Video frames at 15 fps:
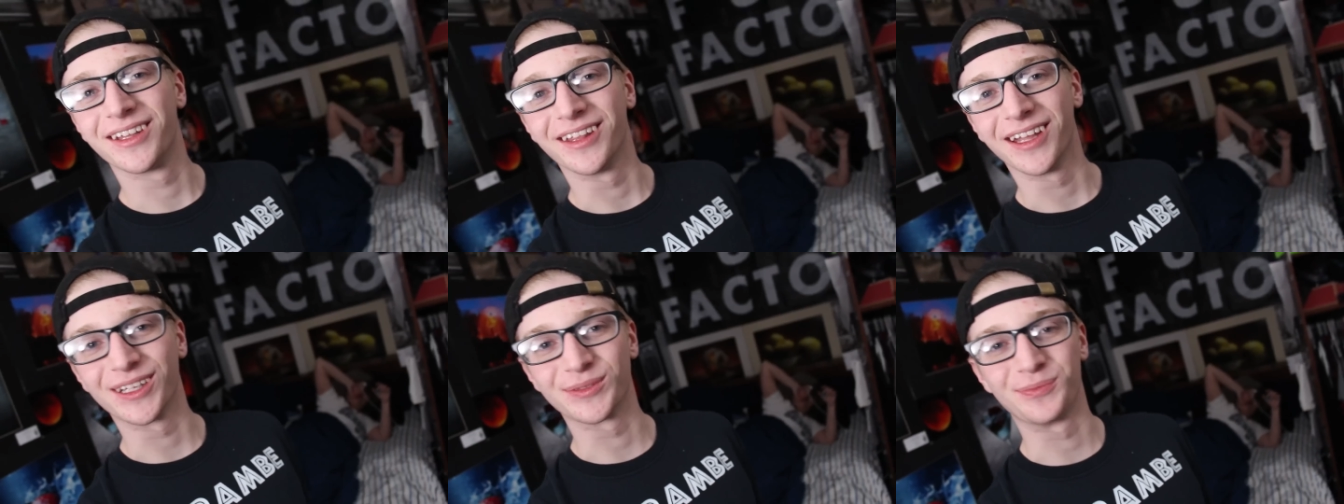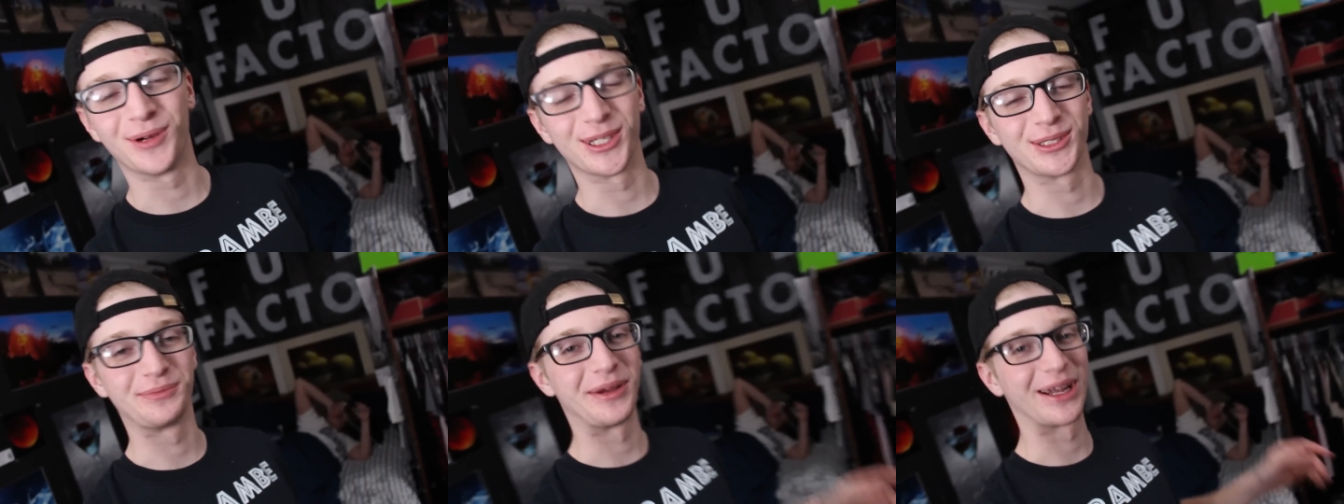That's
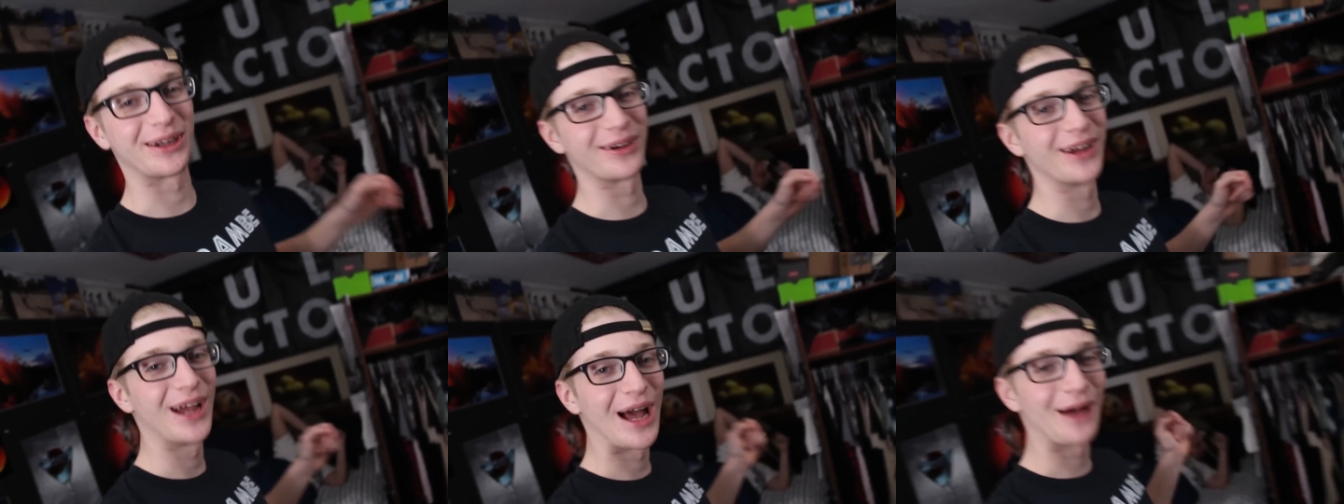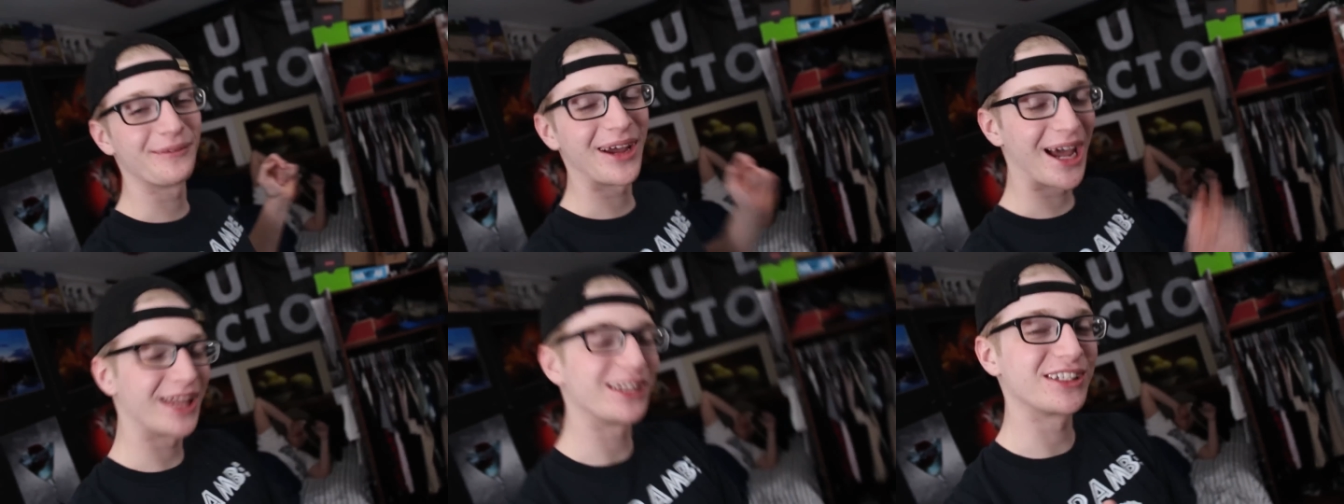much better. I'm
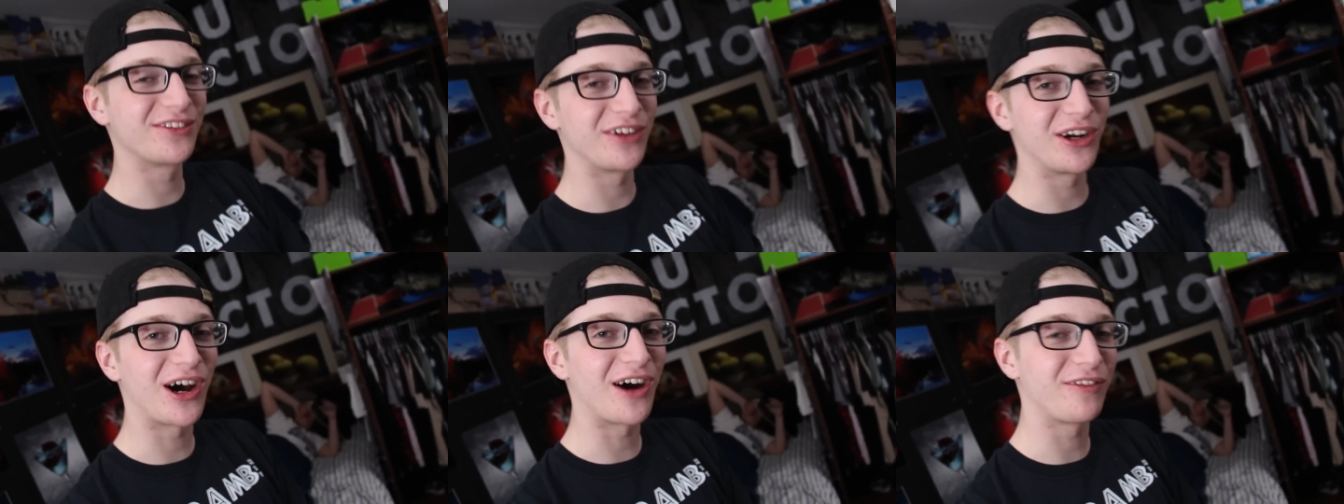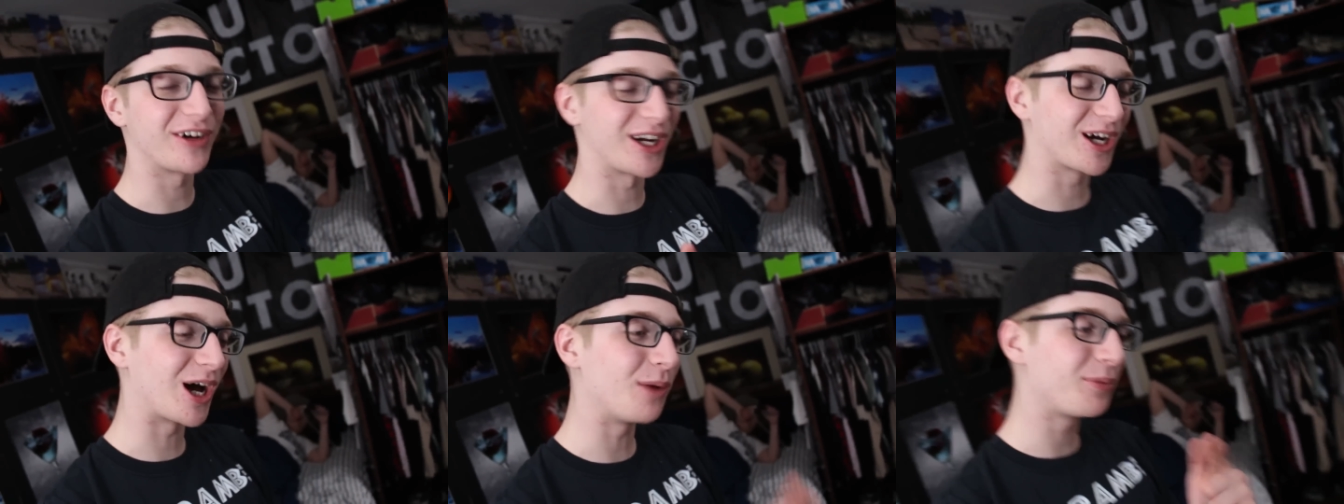gonna end this video off
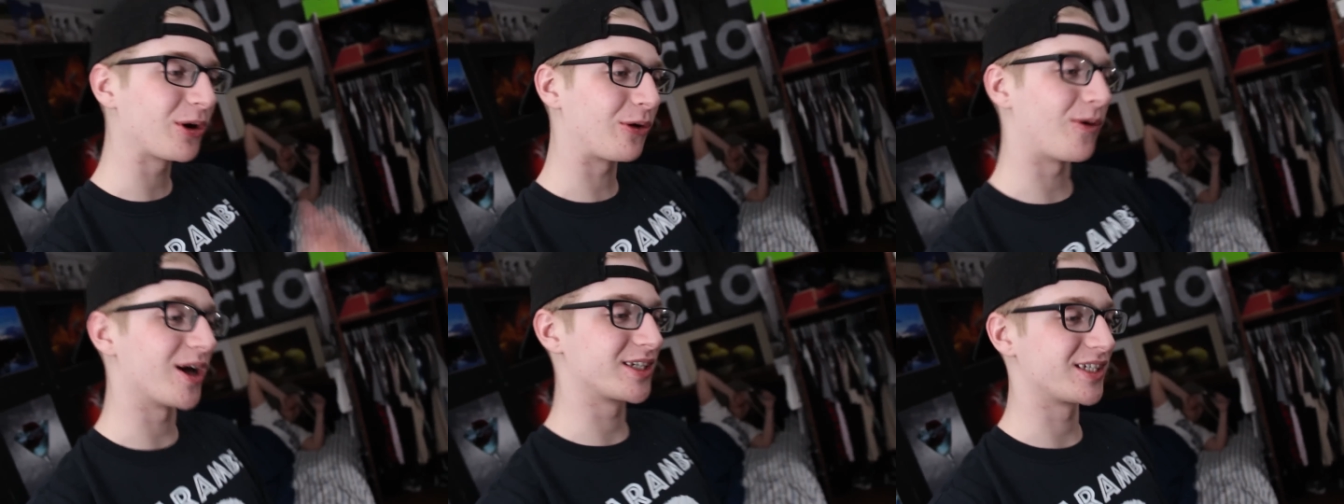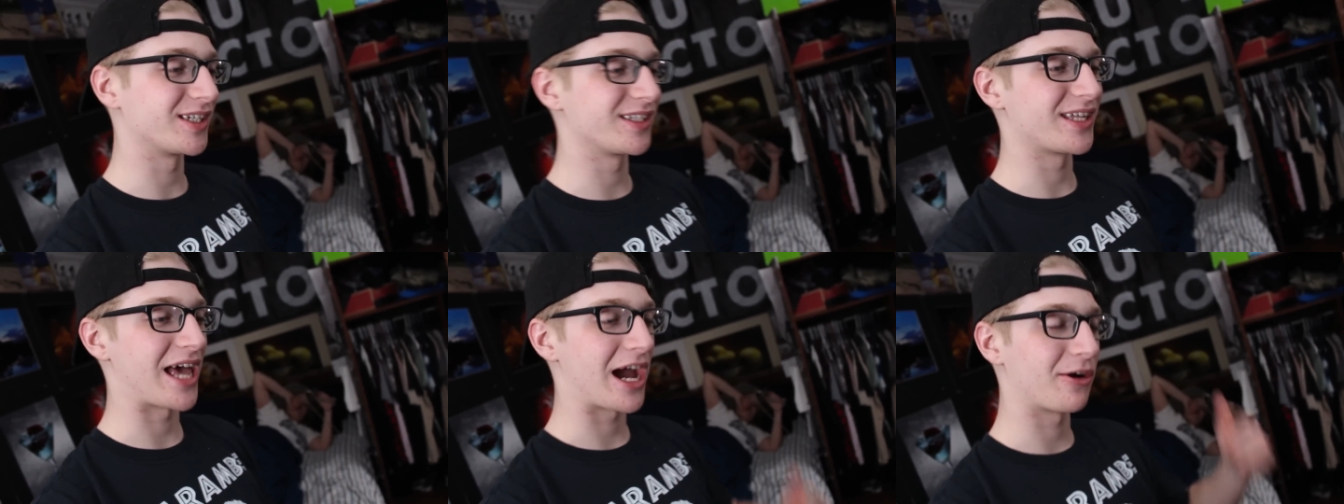on a couple
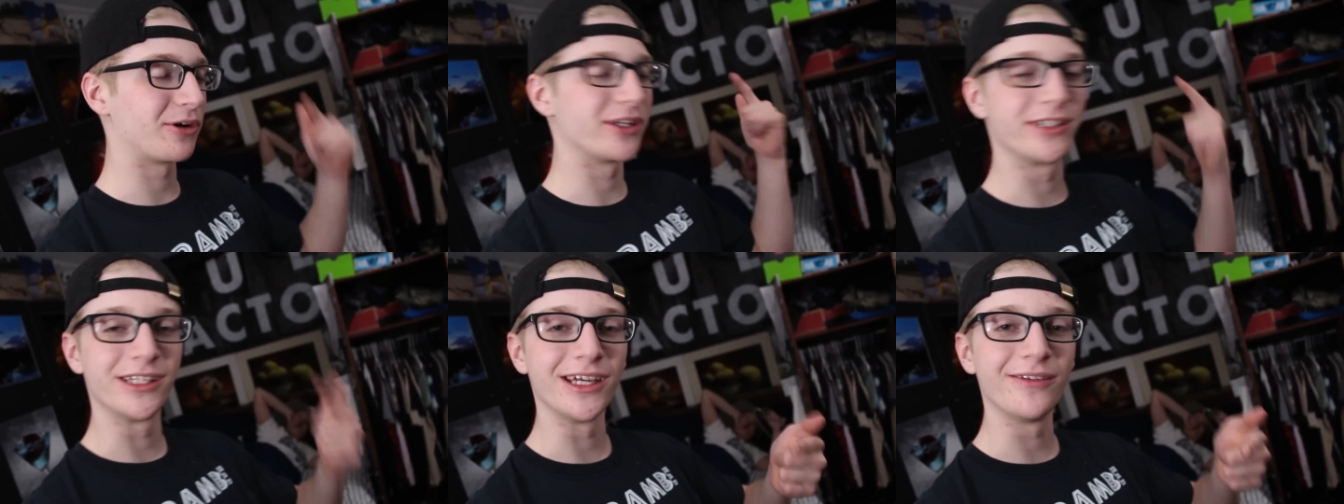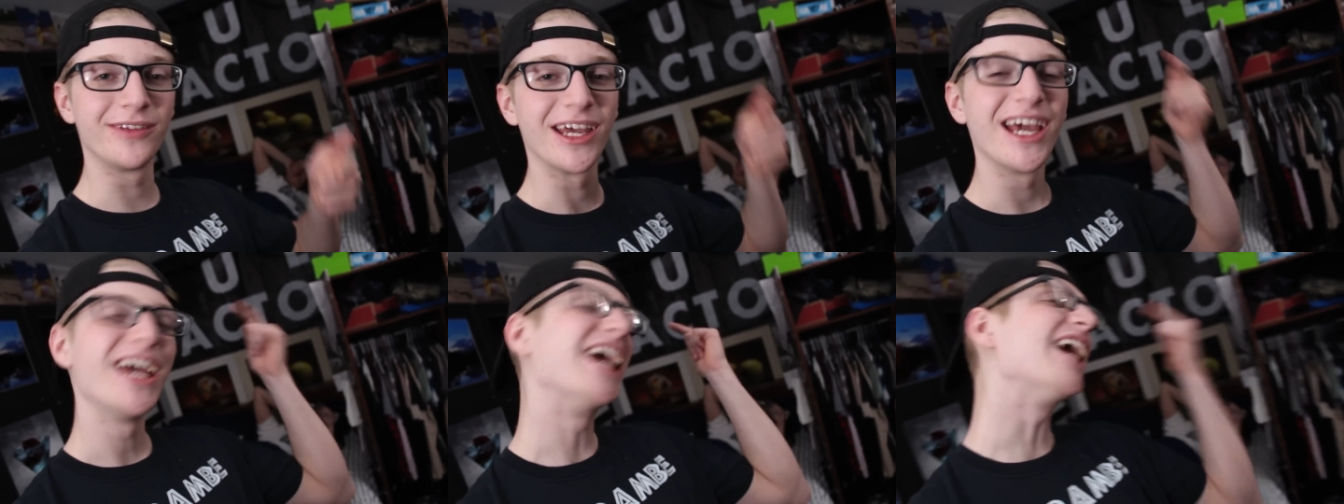questions that I
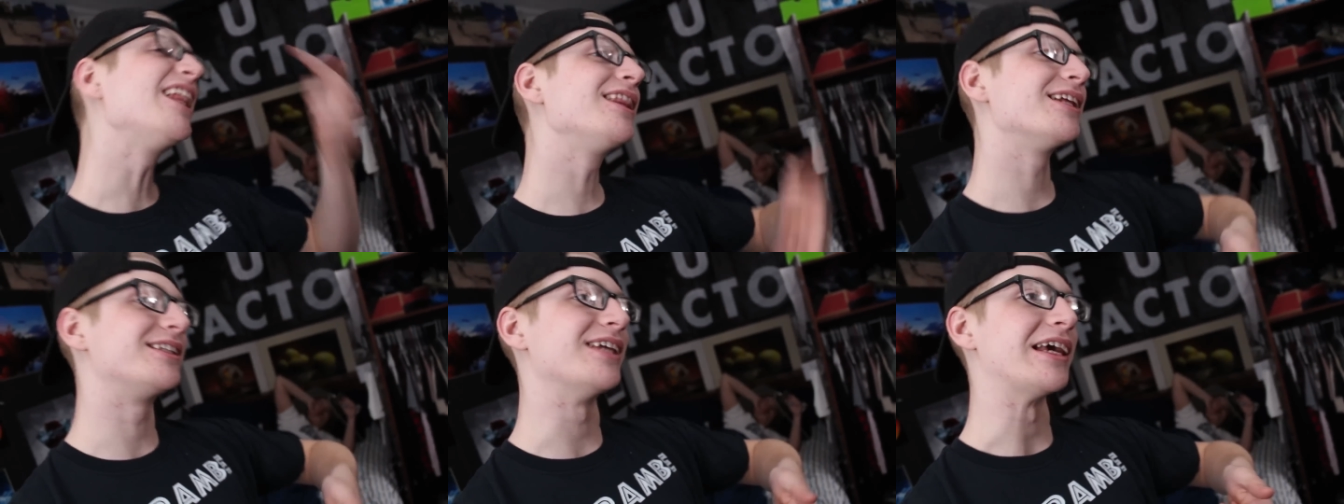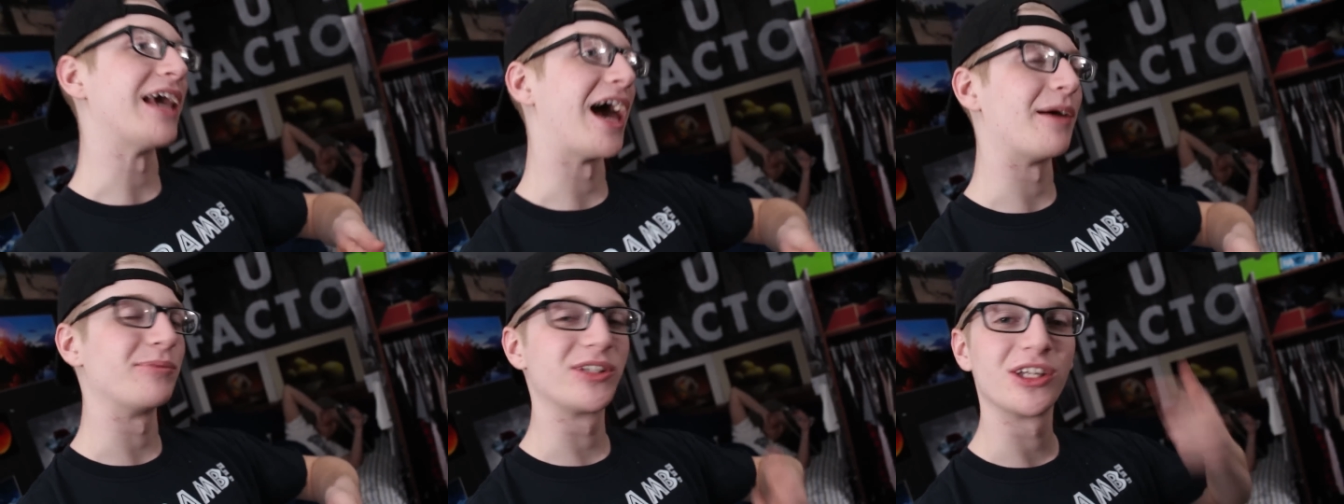received in the
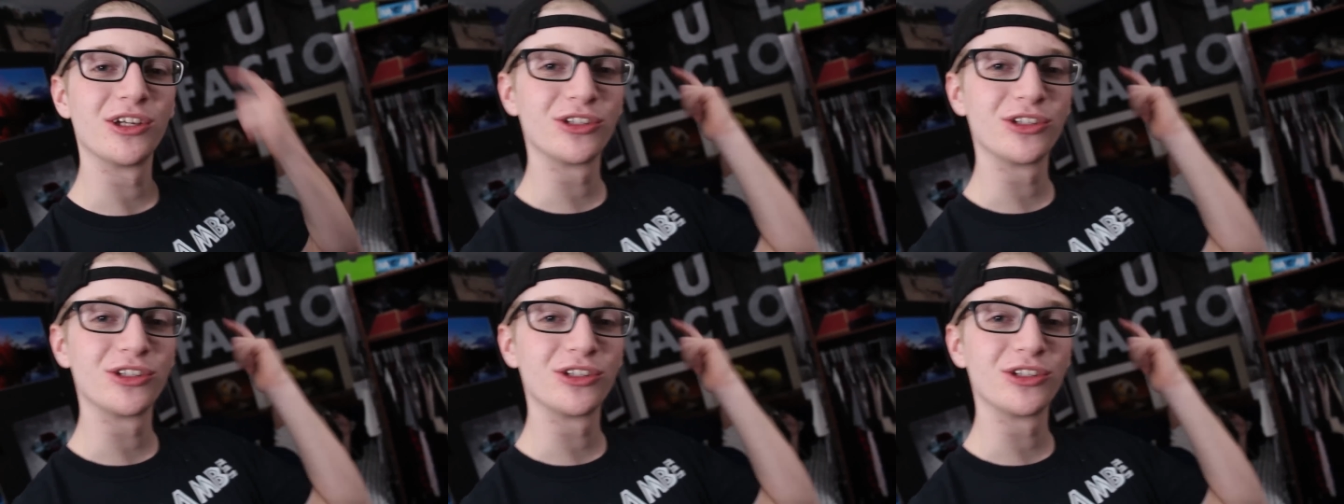DMs.